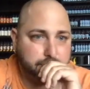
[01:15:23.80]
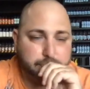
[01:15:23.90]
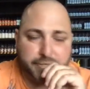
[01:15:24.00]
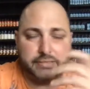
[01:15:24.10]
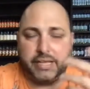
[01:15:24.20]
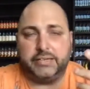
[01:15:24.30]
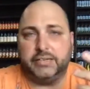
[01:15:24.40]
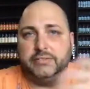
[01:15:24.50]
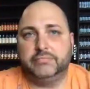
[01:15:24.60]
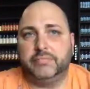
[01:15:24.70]
But they
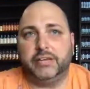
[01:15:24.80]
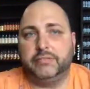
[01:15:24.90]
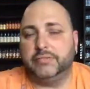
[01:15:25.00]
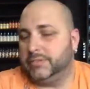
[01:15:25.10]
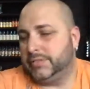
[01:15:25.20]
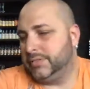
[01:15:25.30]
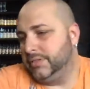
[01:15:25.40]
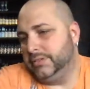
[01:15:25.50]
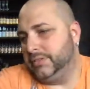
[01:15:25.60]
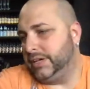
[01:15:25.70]
could they
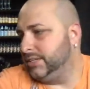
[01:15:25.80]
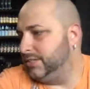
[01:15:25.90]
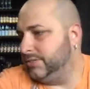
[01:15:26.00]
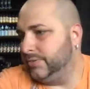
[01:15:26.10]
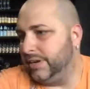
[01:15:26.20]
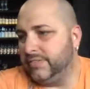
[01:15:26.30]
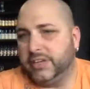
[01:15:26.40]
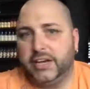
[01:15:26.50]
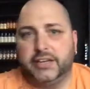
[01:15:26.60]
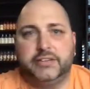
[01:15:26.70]
they could do whatever they
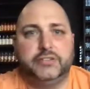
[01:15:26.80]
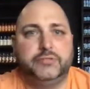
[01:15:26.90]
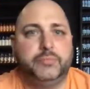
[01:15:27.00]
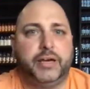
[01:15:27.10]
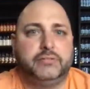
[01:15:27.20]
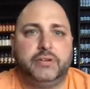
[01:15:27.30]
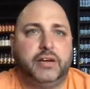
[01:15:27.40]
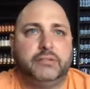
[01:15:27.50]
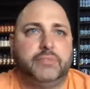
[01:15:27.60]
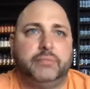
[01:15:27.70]
got to do, man.
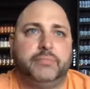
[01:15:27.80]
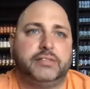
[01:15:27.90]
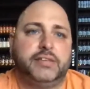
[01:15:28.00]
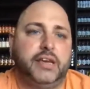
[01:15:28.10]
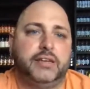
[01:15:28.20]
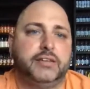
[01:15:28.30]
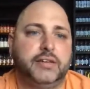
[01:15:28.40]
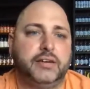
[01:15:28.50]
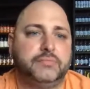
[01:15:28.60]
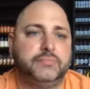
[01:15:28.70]
I, I'm not taking it down